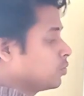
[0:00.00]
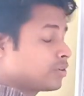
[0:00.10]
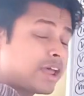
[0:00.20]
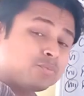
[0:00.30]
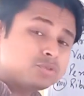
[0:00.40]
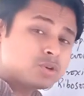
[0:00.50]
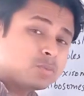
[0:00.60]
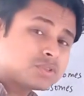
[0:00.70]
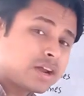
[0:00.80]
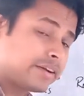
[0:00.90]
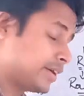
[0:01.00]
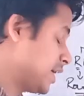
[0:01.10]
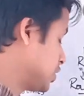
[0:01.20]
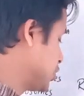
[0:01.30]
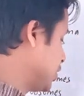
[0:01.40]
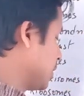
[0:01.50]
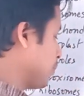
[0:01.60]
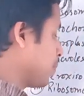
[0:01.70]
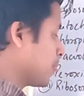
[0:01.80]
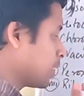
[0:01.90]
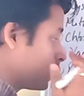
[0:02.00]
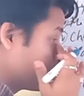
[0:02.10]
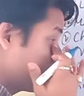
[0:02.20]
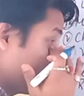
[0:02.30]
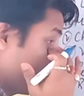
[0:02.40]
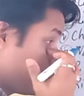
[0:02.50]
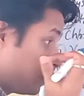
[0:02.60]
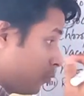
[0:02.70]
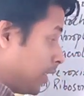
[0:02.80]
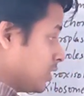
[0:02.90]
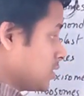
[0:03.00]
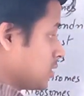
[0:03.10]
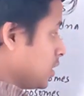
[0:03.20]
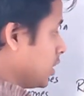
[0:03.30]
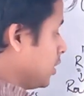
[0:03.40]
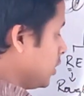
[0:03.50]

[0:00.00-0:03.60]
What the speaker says: So ribosomes are attached here. So whereas